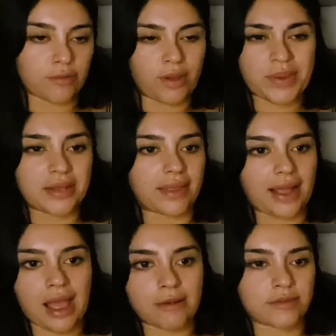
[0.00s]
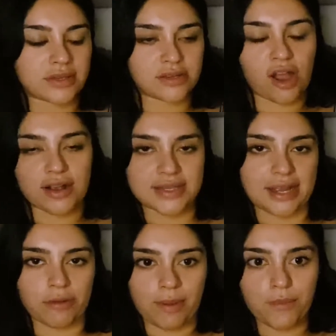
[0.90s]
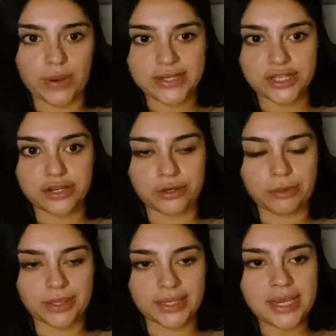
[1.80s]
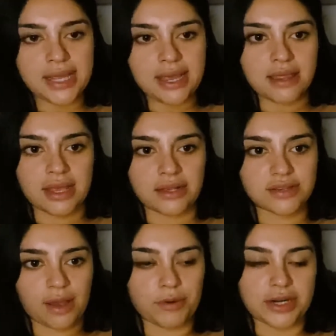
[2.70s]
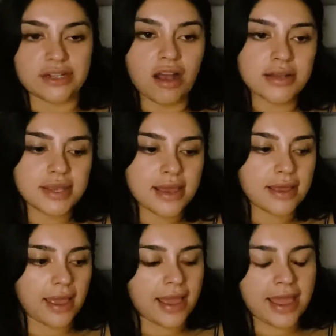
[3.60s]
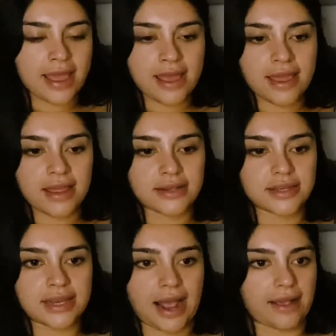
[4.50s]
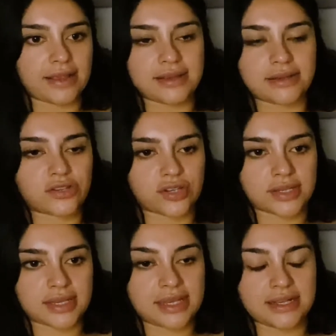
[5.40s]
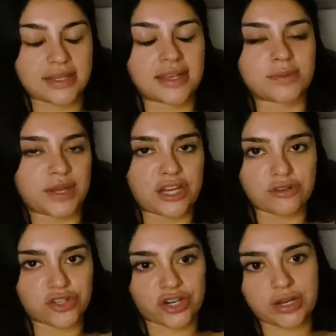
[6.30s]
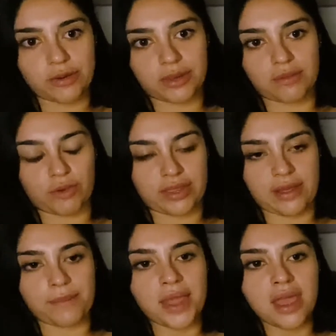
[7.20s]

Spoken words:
I mean, like I was toxic at one point too, but things got pretty toxic. And yeah, it's been a huge journey with him.